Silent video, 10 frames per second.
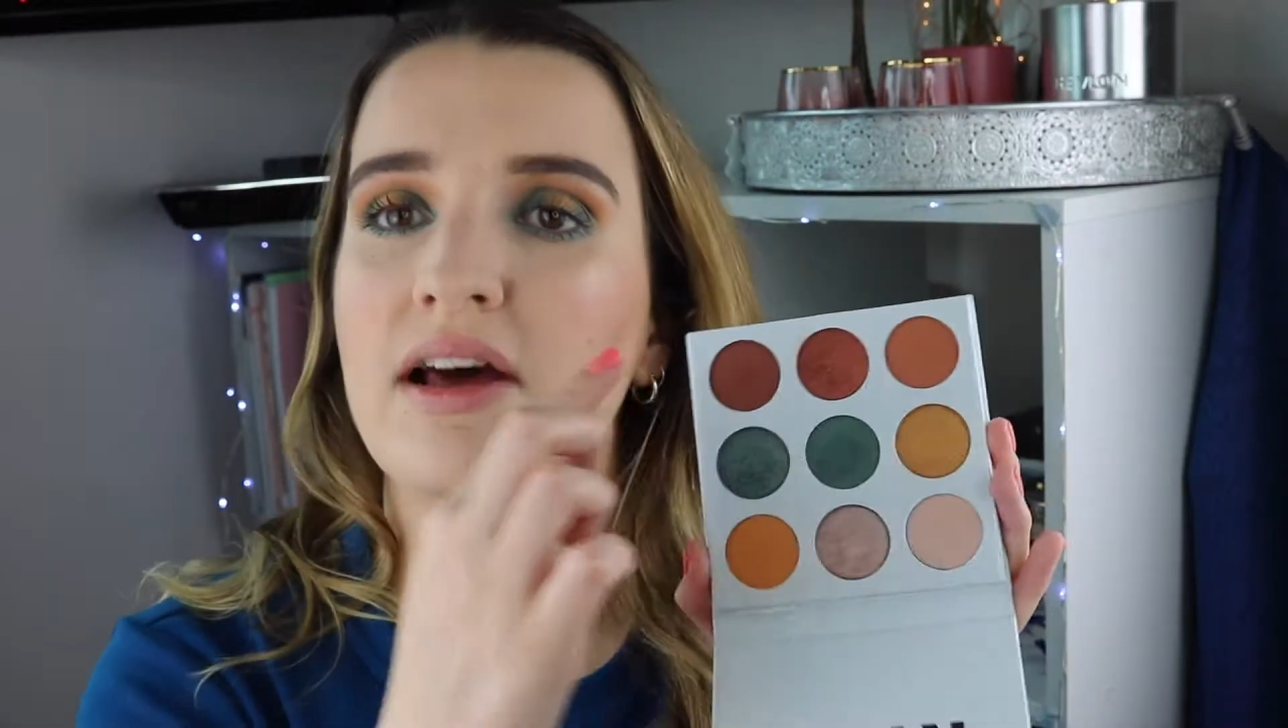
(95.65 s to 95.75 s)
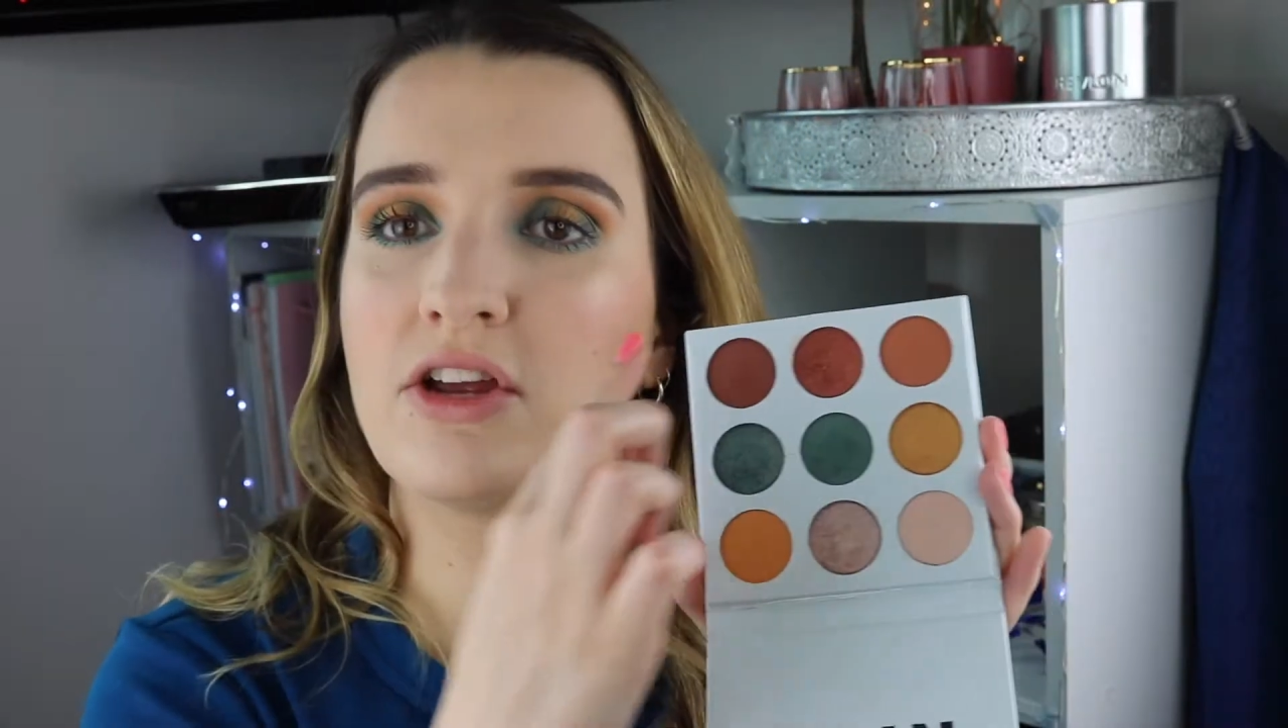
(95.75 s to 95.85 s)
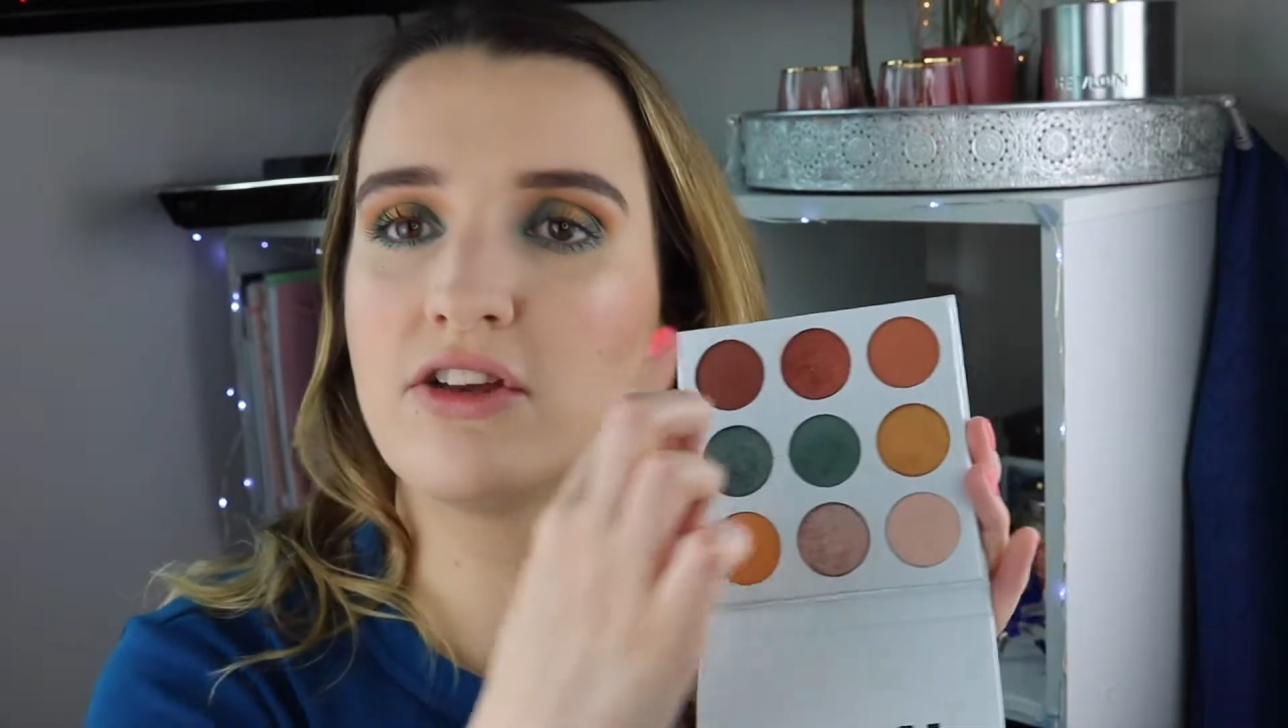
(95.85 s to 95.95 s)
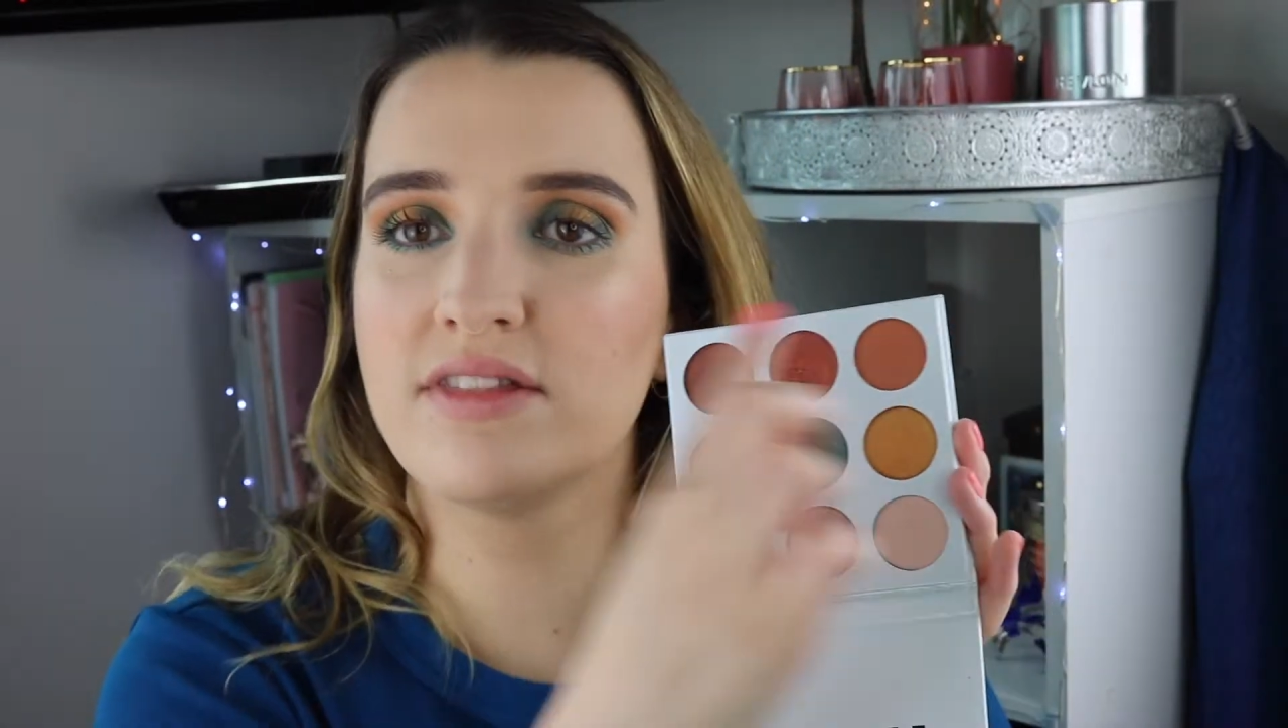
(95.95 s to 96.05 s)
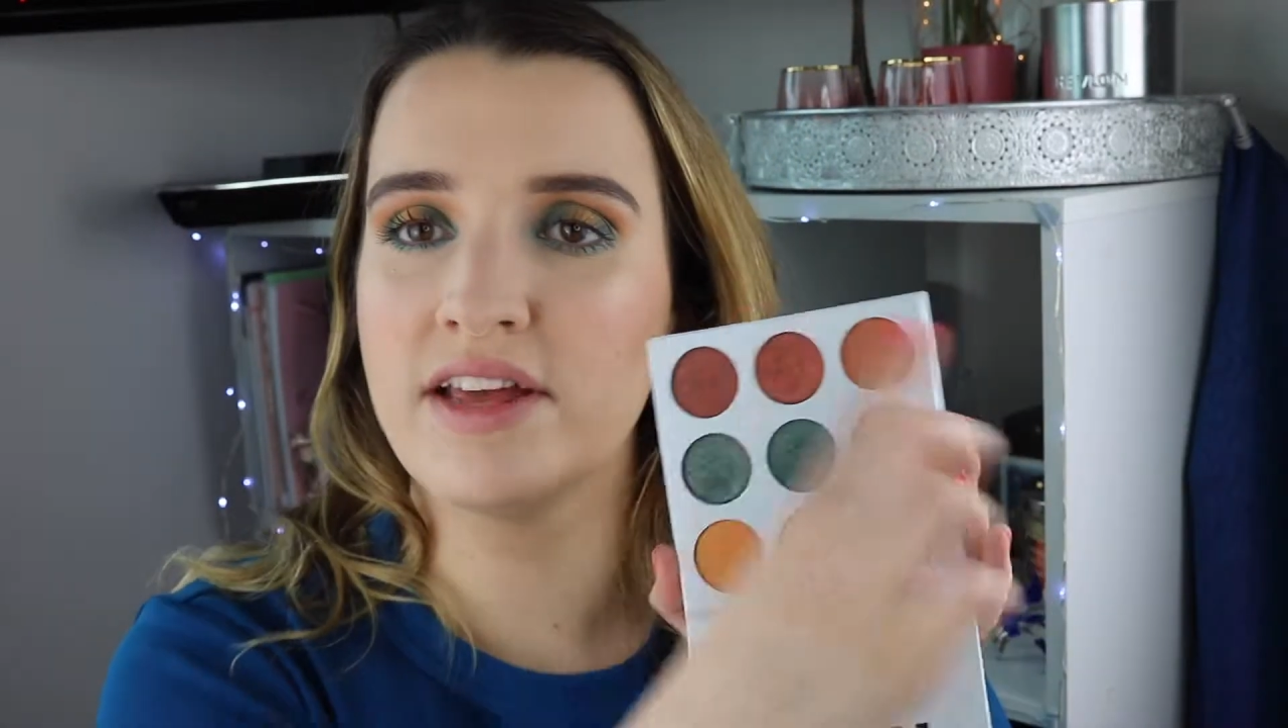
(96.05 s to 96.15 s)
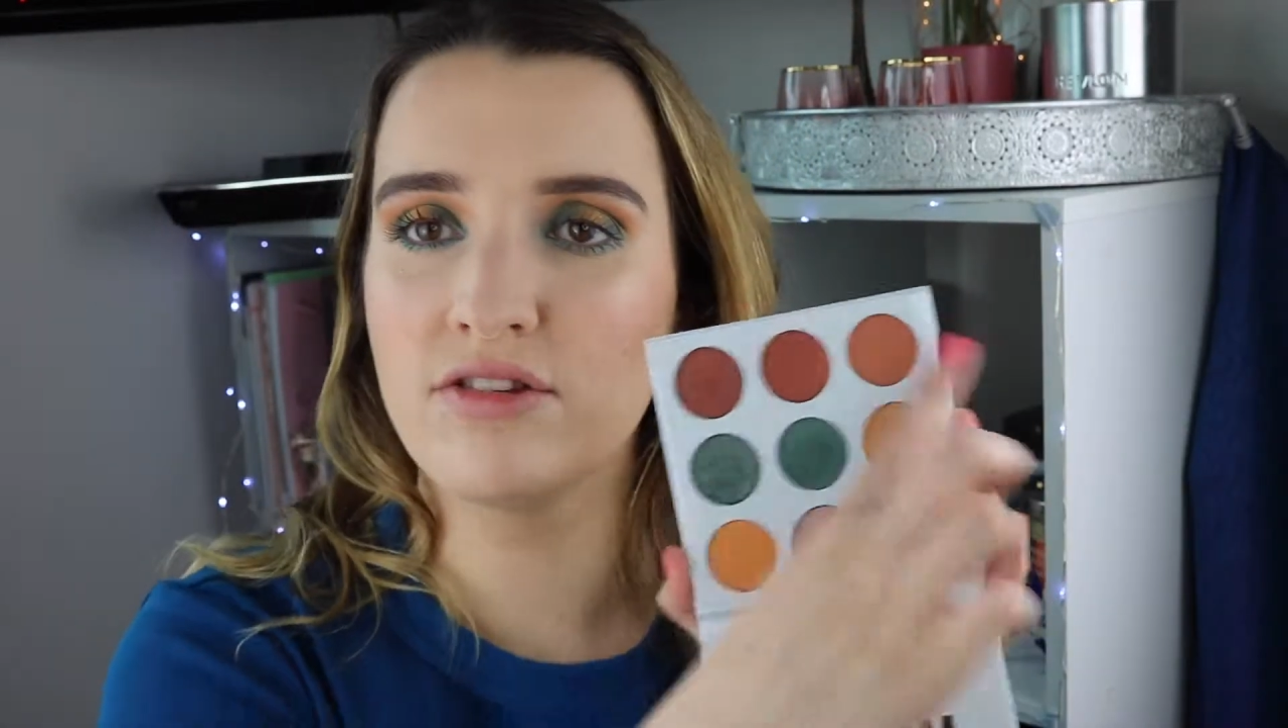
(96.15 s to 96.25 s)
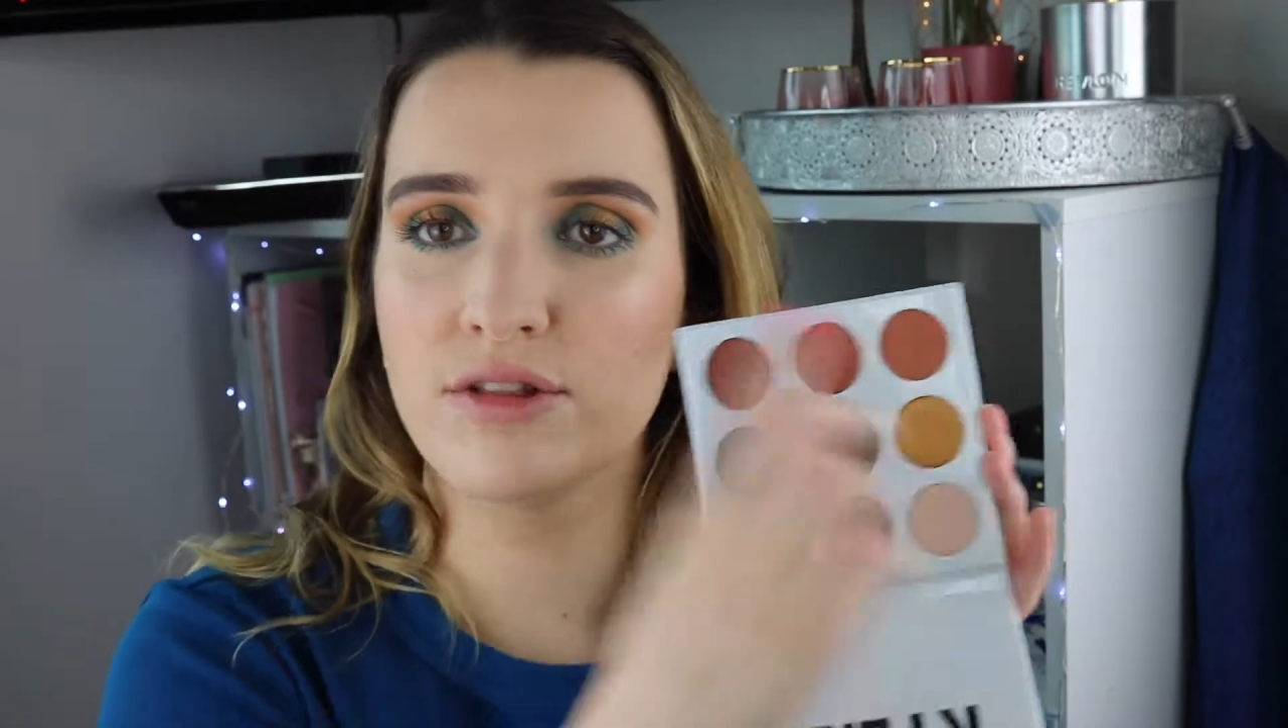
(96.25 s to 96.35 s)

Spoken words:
I used these